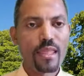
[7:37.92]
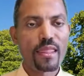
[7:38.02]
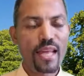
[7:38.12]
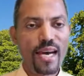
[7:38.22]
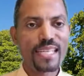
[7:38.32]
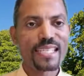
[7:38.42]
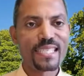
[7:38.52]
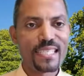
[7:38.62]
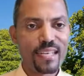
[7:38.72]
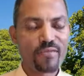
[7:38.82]

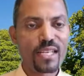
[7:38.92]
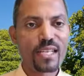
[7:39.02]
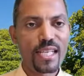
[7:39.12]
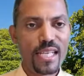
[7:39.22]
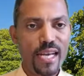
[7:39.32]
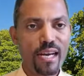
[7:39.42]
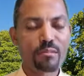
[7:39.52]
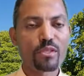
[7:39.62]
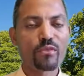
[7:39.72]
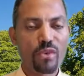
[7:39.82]
that definitely
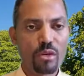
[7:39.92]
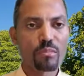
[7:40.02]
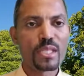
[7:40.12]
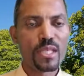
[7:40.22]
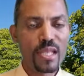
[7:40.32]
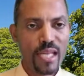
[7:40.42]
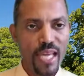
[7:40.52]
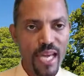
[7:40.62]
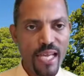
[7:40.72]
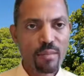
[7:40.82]
comes from the
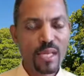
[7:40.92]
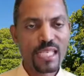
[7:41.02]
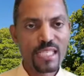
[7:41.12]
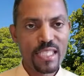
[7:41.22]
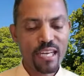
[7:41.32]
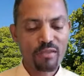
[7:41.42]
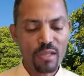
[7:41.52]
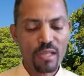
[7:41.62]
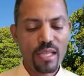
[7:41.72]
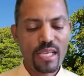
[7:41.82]
enemy, devil.
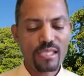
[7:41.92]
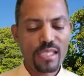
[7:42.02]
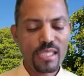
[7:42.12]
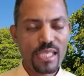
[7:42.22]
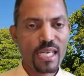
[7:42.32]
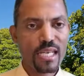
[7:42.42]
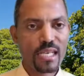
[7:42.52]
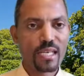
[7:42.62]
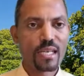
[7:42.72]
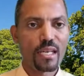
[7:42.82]
That's satanic
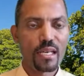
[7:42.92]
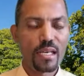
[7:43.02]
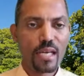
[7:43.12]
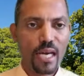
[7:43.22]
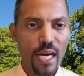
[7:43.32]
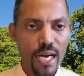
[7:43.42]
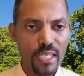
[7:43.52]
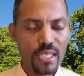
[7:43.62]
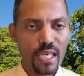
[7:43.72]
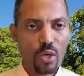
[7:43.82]

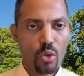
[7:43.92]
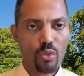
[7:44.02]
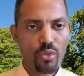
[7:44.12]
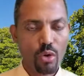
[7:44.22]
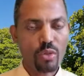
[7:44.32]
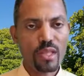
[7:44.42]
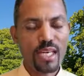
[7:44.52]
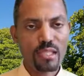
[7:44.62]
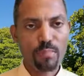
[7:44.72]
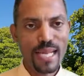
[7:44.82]
idea or thought
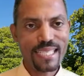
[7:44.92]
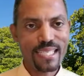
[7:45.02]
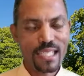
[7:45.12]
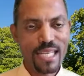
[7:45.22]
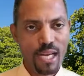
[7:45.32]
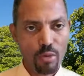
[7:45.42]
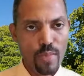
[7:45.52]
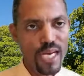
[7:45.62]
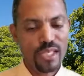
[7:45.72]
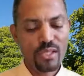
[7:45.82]
that's planted in our
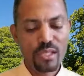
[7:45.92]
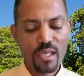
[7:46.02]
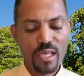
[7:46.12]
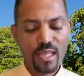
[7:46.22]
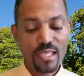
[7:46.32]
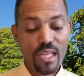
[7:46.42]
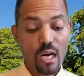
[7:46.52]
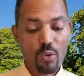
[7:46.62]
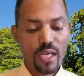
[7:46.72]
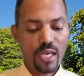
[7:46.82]
minds. That's how
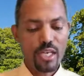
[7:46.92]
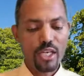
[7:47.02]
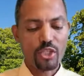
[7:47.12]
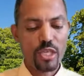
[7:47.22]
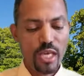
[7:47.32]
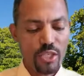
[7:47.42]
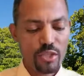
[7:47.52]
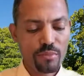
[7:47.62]
we can catch.